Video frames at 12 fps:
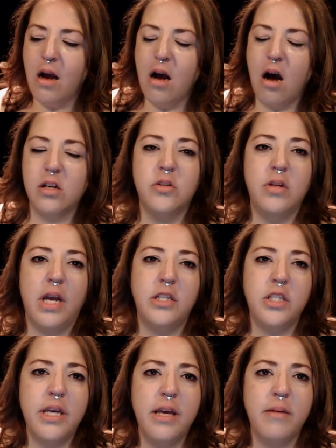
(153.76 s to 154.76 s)
also to
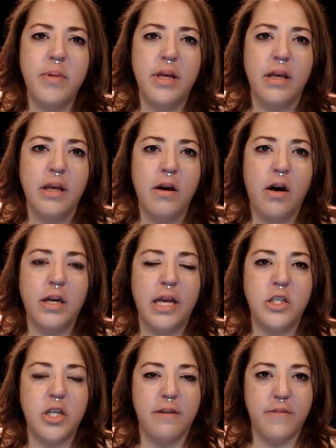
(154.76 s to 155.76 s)
educate me on
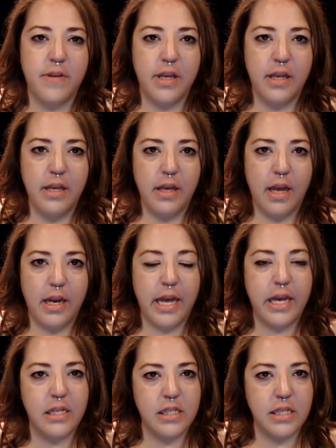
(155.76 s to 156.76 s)
HIV and
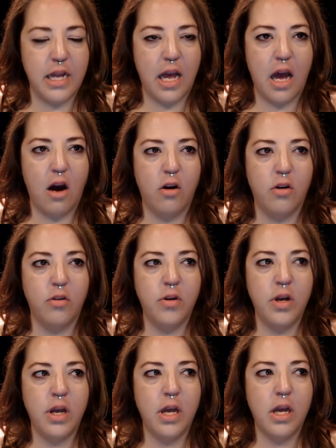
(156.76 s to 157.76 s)
AIDS and how
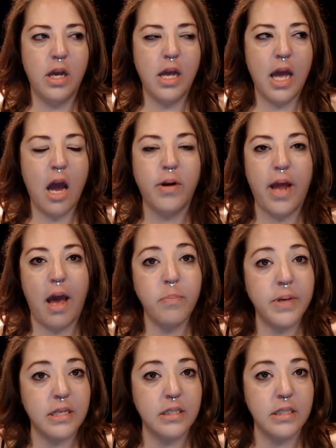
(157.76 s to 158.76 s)
it
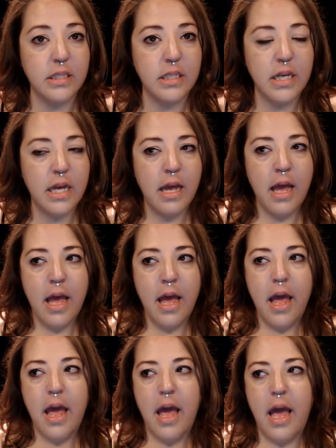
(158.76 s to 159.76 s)
happened.
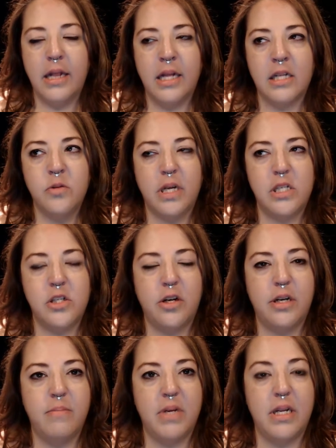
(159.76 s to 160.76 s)
And that's when I
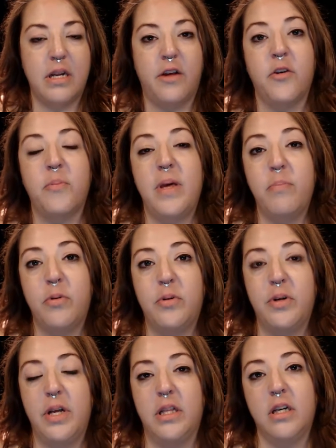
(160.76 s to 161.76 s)
started meeting other
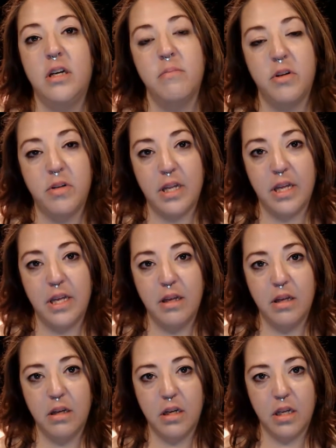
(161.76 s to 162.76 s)
people in the community
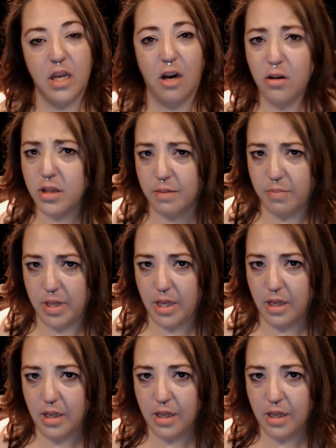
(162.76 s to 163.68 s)
younger than me,